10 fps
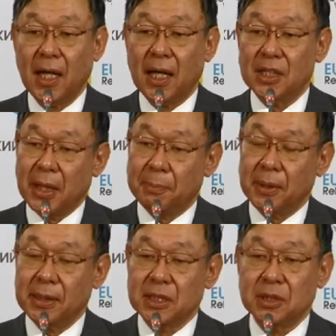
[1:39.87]

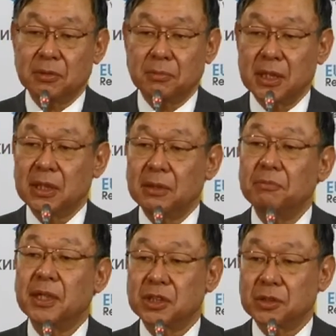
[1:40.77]
Japanese
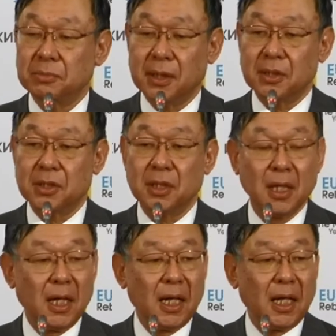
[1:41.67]
investment
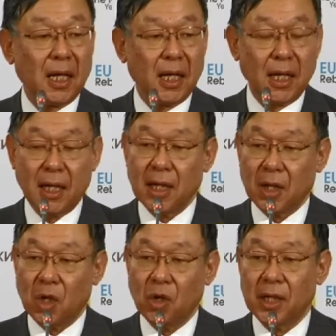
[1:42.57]

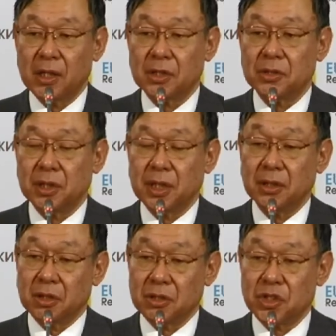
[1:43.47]
going to
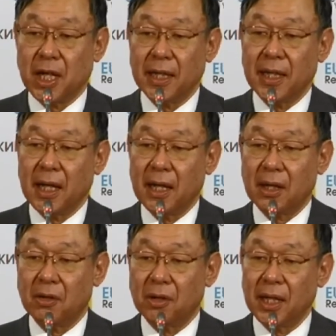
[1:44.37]
the
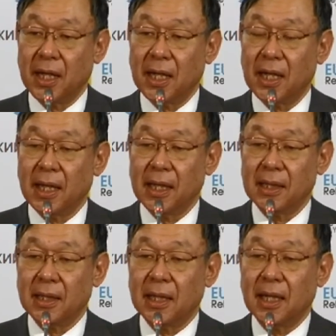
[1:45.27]
China, Korea,
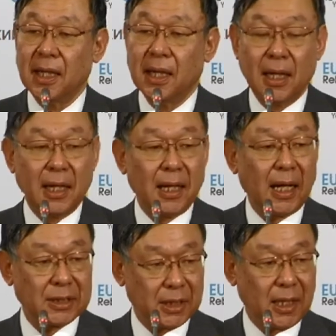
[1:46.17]
and
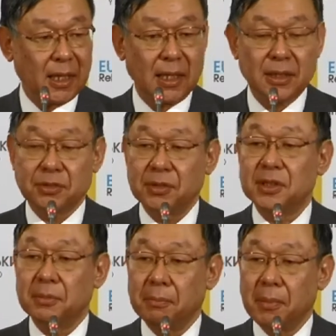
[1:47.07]
ASEAN
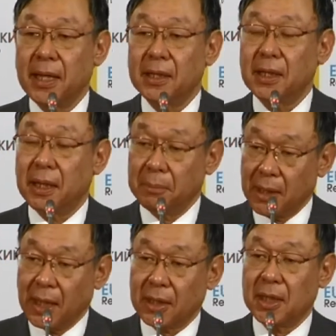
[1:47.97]
countries made a
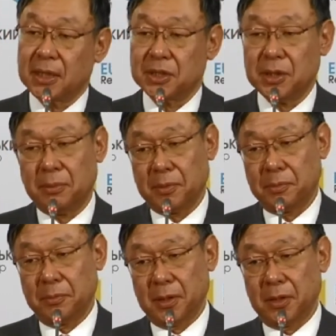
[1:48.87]
miraculous
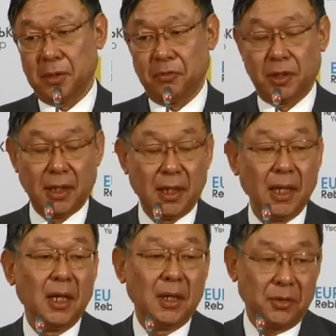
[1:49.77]
development of
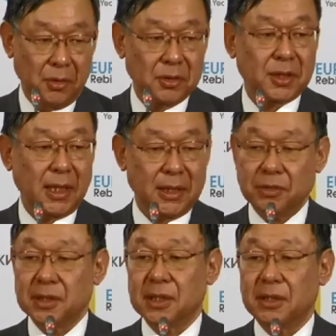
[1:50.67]
those
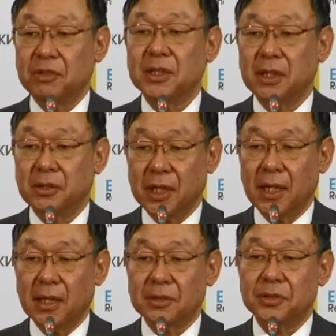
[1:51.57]
countries in recent
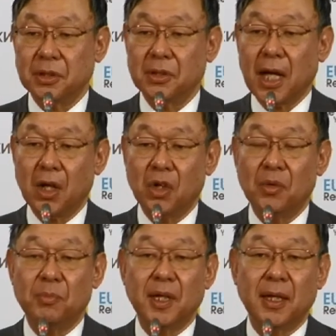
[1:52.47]
years. So I
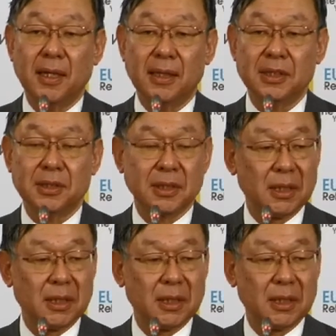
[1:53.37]
hope this